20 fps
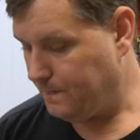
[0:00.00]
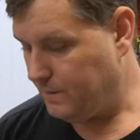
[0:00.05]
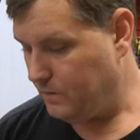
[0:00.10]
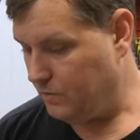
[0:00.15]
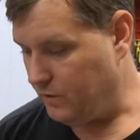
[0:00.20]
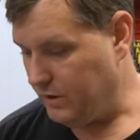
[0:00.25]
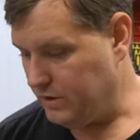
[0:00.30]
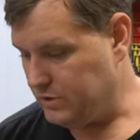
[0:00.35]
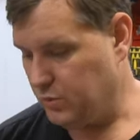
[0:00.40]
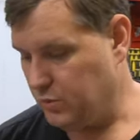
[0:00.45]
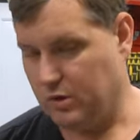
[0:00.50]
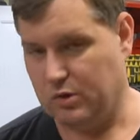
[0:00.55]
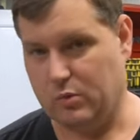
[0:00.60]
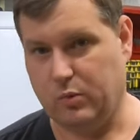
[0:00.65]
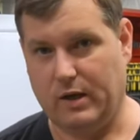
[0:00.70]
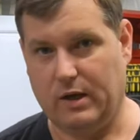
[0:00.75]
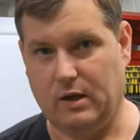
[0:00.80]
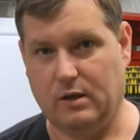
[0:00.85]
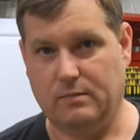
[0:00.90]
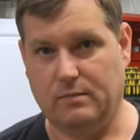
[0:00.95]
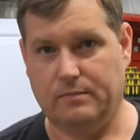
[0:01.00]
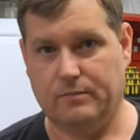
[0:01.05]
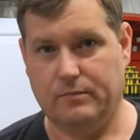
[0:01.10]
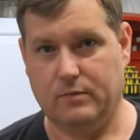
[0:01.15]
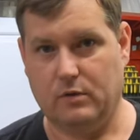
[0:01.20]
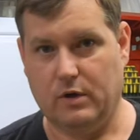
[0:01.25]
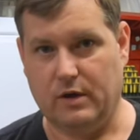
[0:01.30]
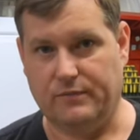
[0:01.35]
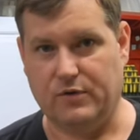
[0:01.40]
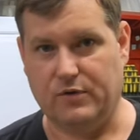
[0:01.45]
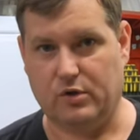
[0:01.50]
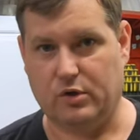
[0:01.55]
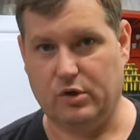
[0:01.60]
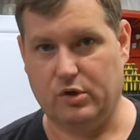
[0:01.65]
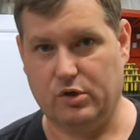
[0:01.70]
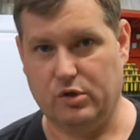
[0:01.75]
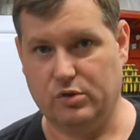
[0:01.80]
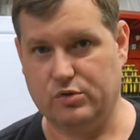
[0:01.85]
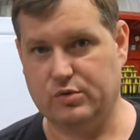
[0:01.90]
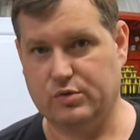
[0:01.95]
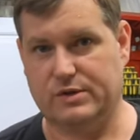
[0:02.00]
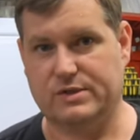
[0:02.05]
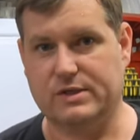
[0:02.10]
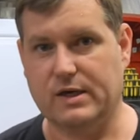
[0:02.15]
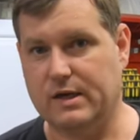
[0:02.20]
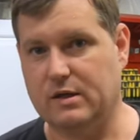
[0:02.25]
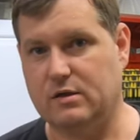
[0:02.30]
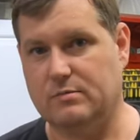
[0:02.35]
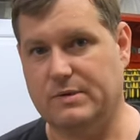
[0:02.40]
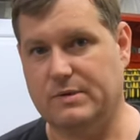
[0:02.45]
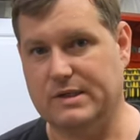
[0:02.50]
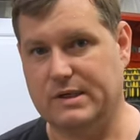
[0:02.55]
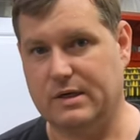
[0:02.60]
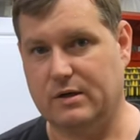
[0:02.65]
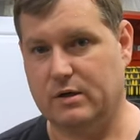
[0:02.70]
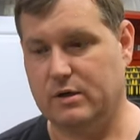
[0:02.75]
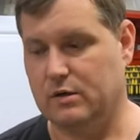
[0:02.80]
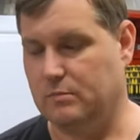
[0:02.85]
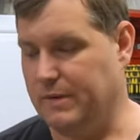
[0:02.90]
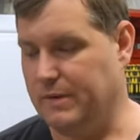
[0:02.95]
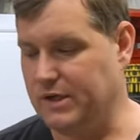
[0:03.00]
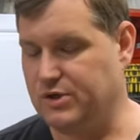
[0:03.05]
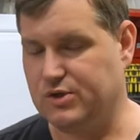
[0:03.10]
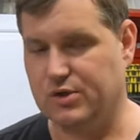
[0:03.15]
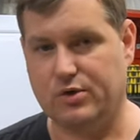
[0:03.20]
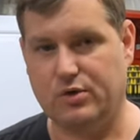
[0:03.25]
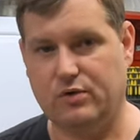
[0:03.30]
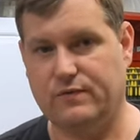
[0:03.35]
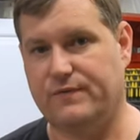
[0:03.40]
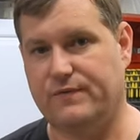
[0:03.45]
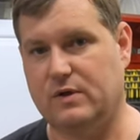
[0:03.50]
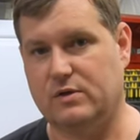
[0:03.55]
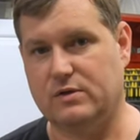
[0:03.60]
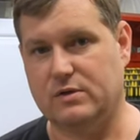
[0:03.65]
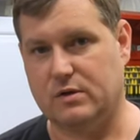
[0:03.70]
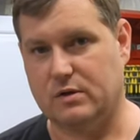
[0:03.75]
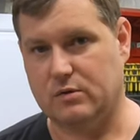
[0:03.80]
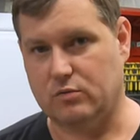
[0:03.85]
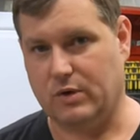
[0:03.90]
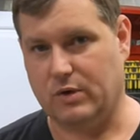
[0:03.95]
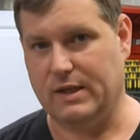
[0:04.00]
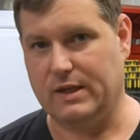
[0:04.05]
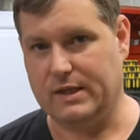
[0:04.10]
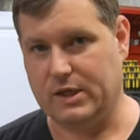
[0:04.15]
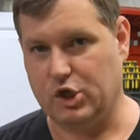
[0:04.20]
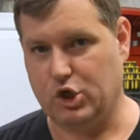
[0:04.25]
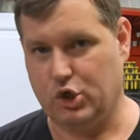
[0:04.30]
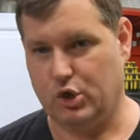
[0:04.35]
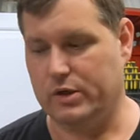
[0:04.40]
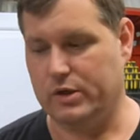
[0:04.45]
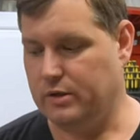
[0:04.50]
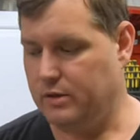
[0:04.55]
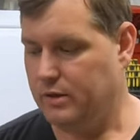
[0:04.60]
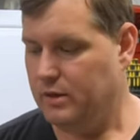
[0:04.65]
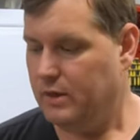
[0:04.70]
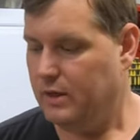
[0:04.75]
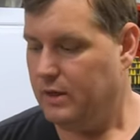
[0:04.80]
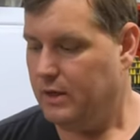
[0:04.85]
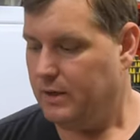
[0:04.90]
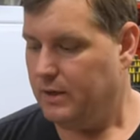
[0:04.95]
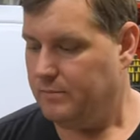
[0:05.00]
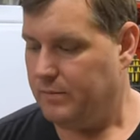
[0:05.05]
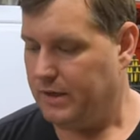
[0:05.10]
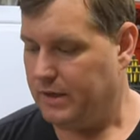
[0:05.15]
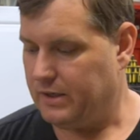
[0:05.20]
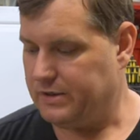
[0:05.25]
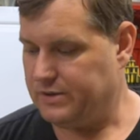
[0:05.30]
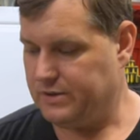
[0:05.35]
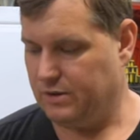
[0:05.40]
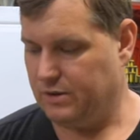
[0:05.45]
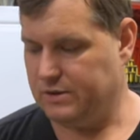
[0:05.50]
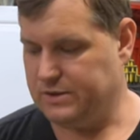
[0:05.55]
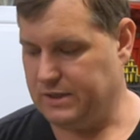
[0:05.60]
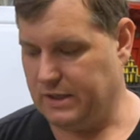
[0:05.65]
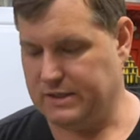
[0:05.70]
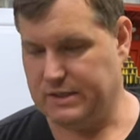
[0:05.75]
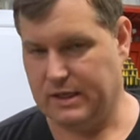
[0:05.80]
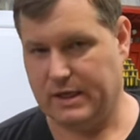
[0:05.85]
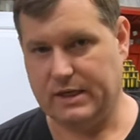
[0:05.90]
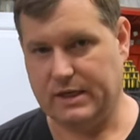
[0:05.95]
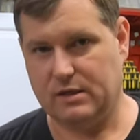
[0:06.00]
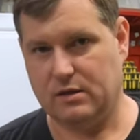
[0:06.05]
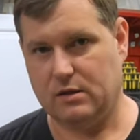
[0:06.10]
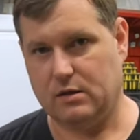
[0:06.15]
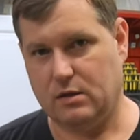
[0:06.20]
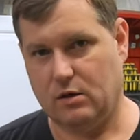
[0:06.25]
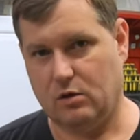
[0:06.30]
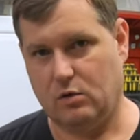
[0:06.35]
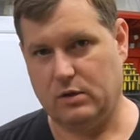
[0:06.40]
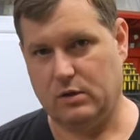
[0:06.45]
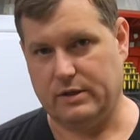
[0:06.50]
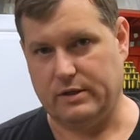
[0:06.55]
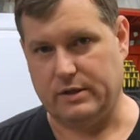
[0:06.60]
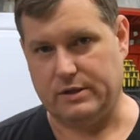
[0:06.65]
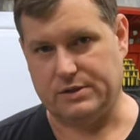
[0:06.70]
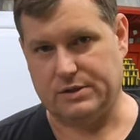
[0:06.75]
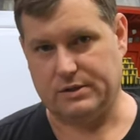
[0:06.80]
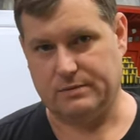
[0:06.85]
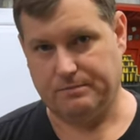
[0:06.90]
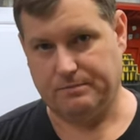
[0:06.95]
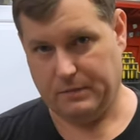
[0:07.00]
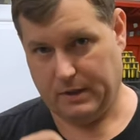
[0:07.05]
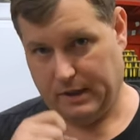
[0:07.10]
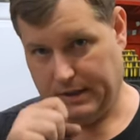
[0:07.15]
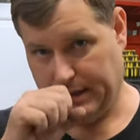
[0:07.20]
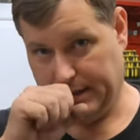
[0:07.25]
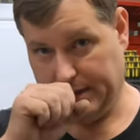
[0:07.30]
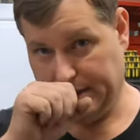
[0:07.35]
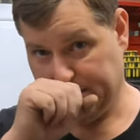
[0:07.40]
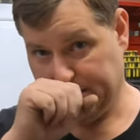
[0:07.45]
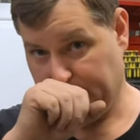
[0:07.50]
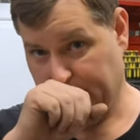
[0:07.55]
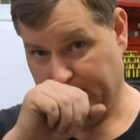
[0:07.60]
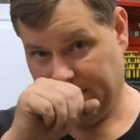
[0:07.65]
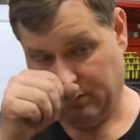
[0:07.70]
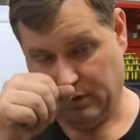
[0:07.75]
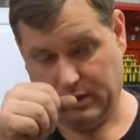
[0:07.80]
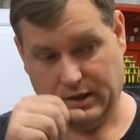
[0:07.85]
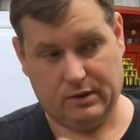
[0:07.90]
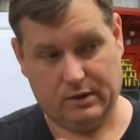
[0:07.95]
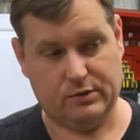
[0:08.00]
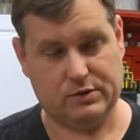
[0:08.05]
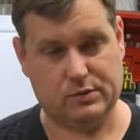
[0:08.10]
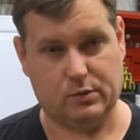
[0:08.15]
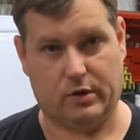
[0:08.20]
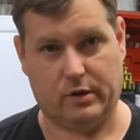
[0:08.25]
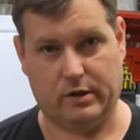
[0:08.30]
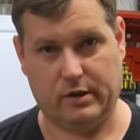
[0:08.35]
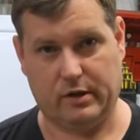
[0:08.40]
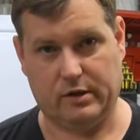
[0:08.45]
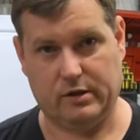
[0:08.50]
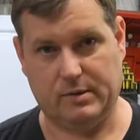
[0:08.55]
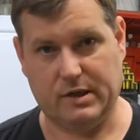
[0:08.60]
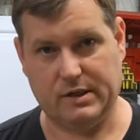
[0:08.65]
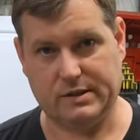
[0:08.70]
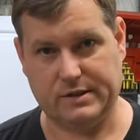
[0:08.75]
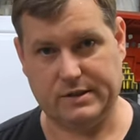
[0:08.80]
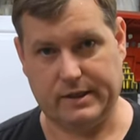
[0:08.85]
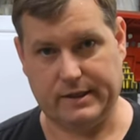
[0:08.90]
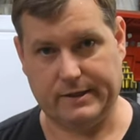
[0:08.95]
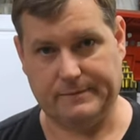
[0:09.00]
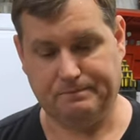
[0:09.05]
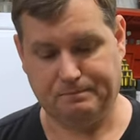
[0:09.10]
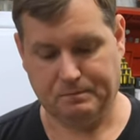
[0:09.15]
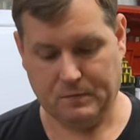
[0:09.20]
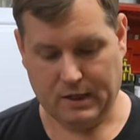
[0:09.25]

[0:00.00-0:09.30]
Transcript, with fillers: these work well. If you're going to use recycled material, make sure you filter it really good because there is a tiny little hole in this. And I decided while I was working on the Mustang,